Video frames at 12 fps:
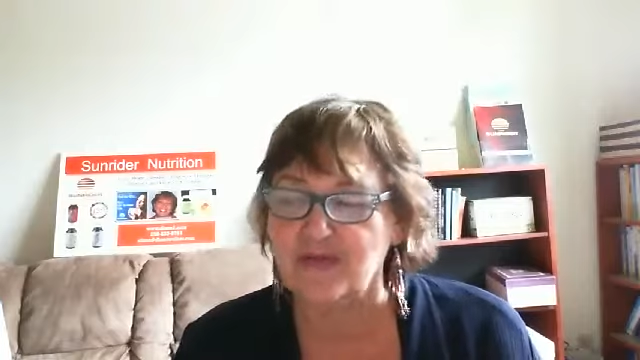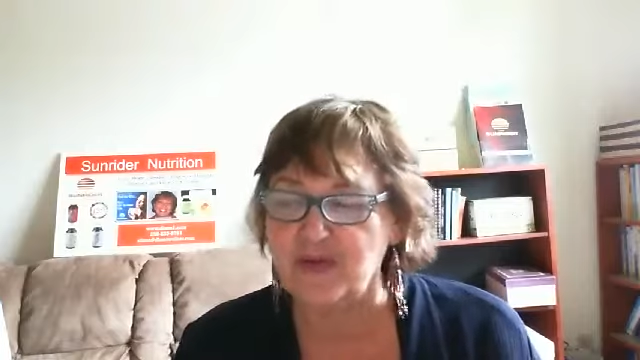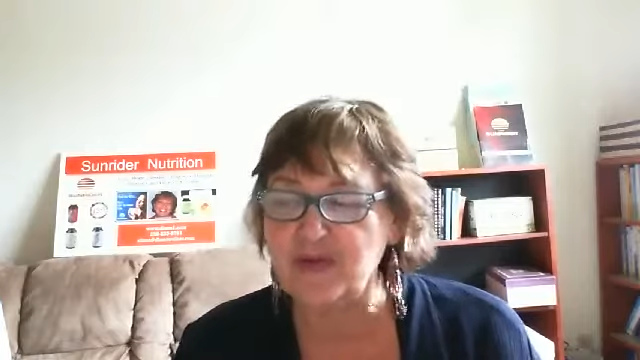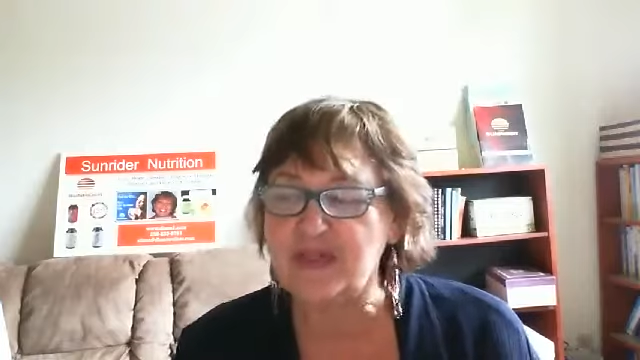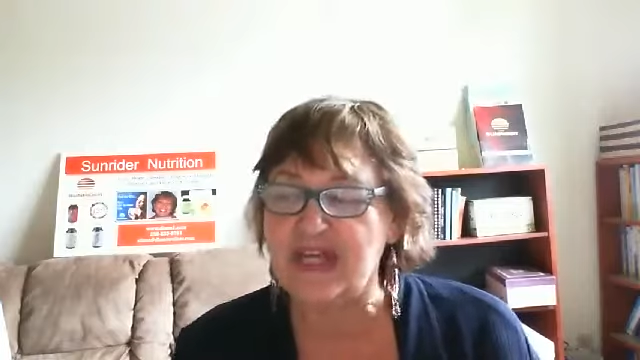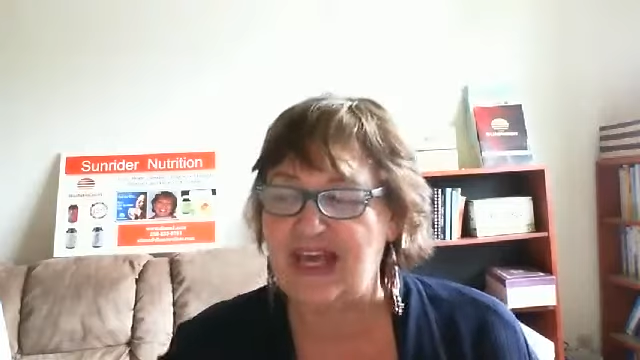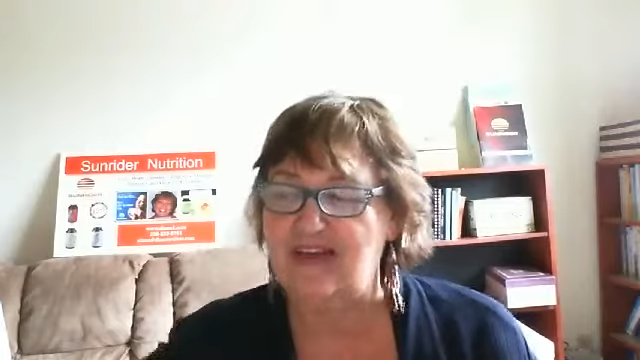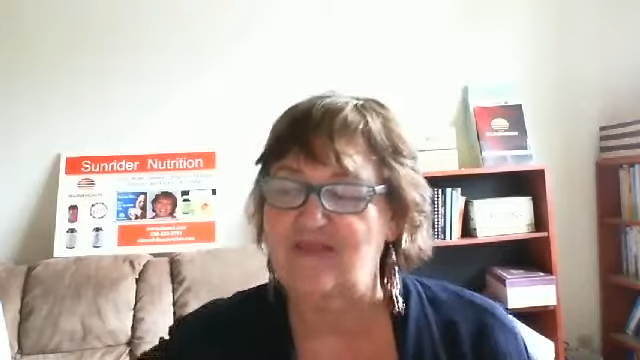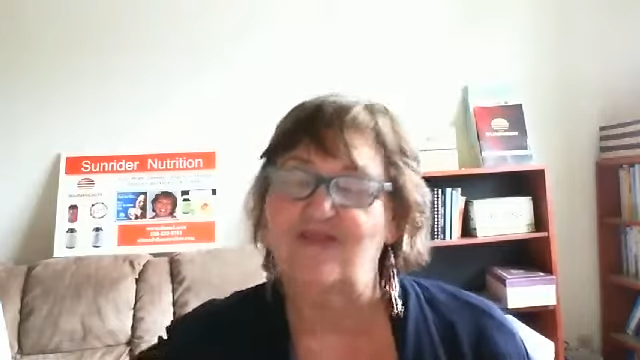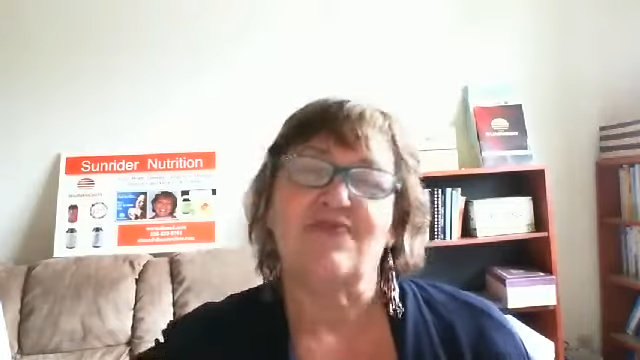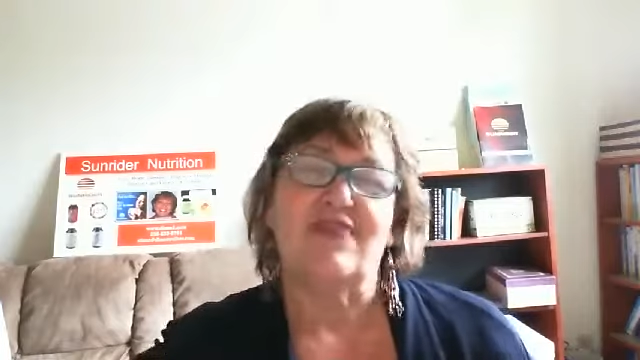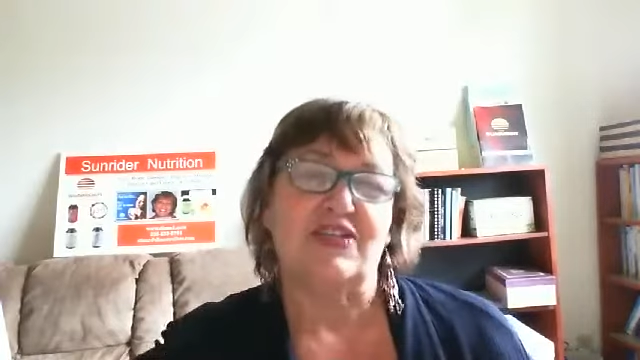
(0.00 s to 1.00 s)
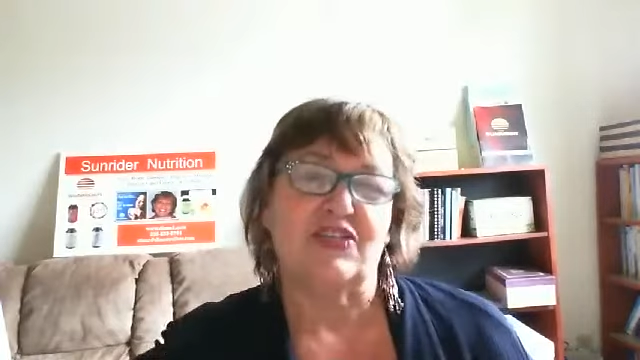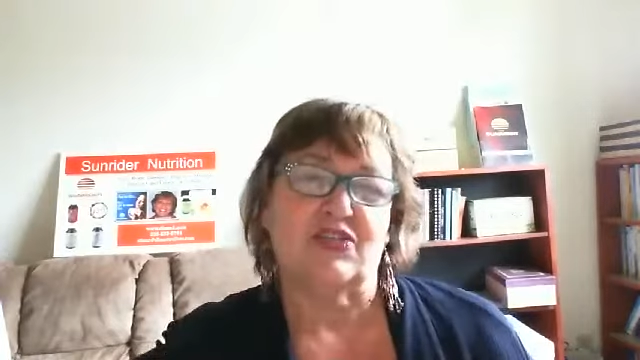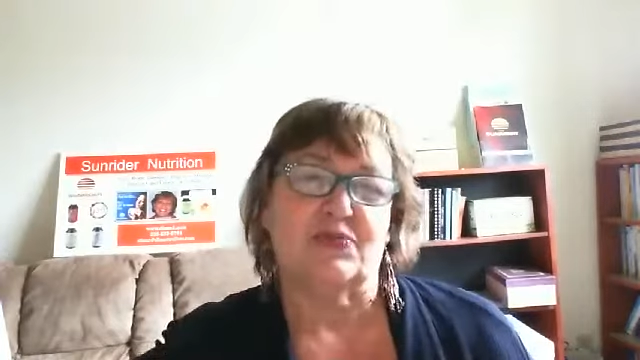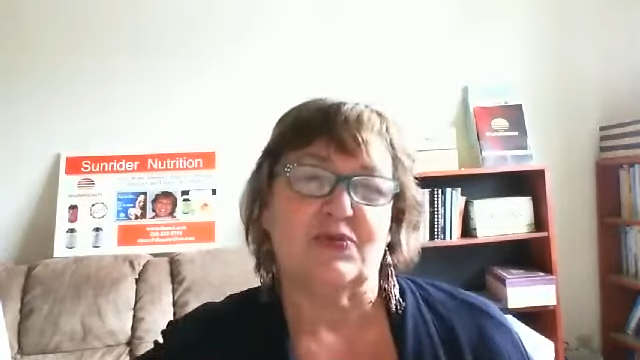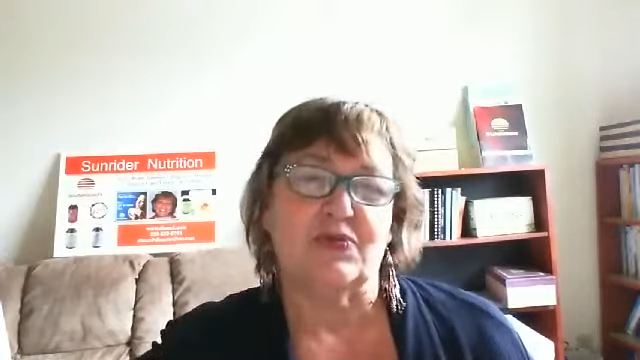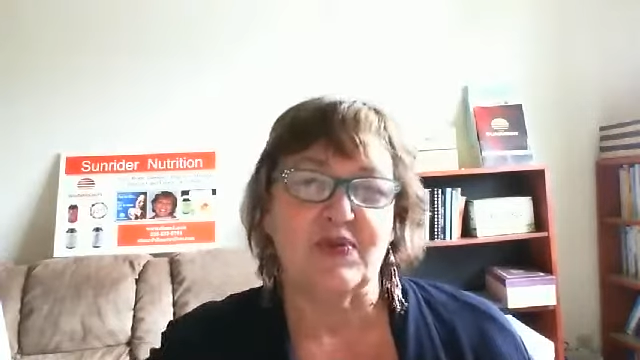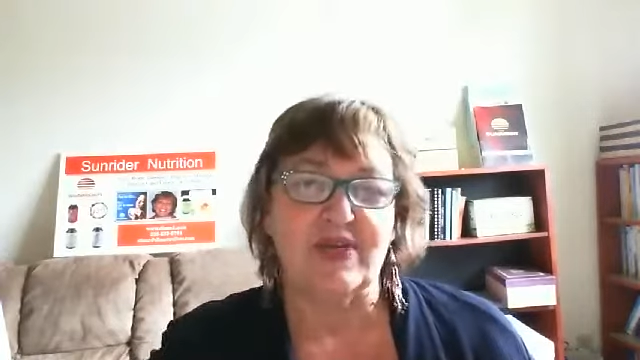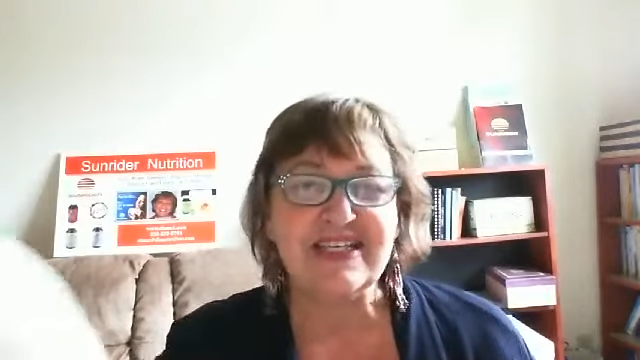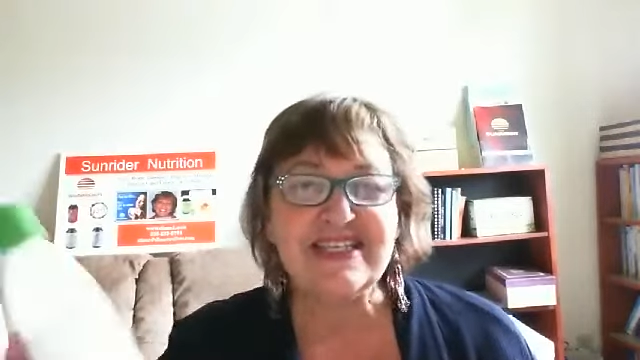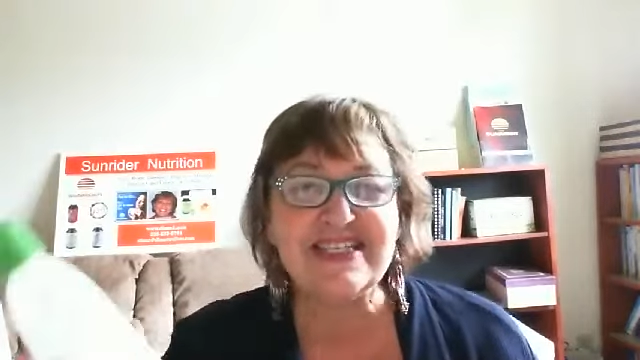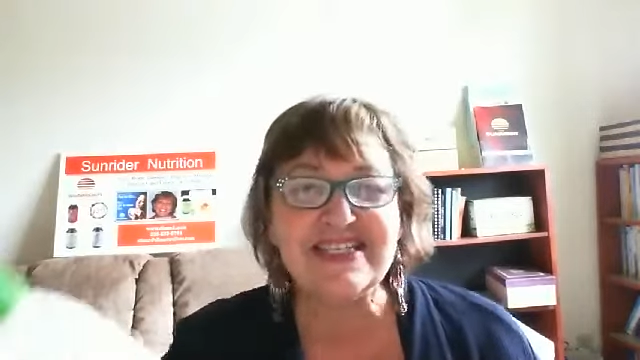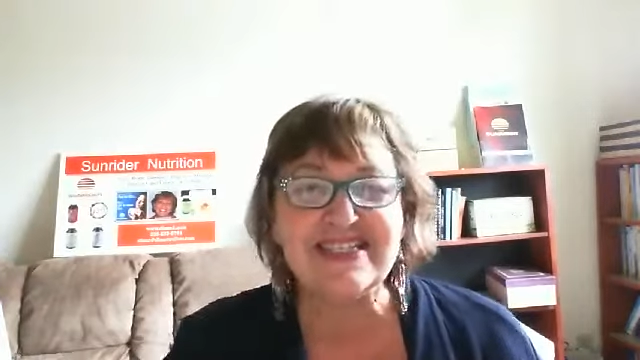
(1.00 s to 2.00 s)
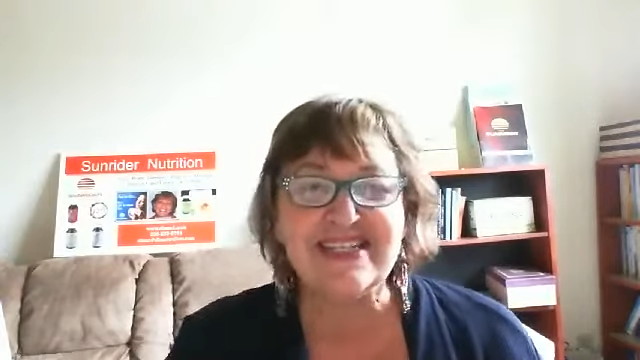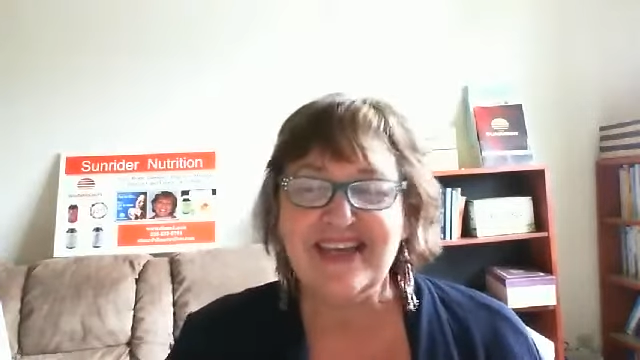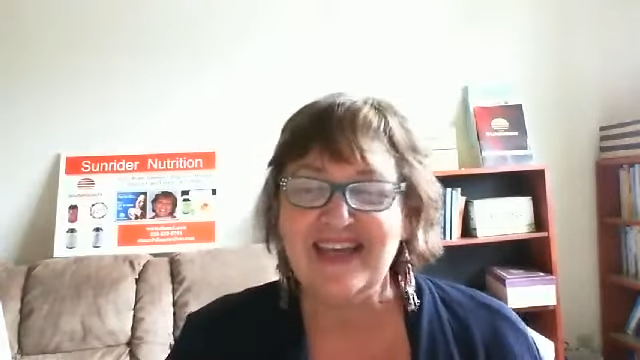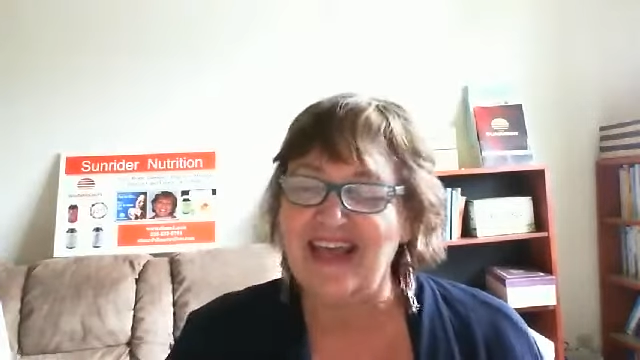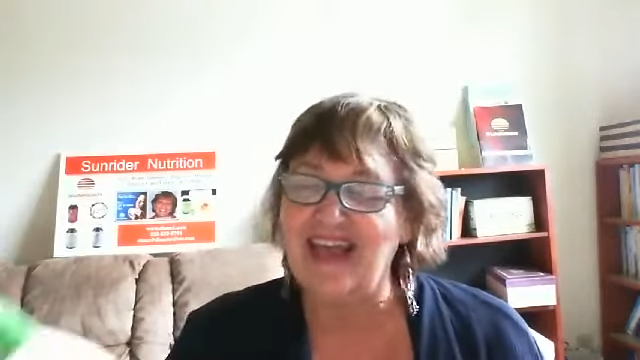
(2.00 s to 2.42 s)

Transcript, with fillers: fruit and vegetable rinse.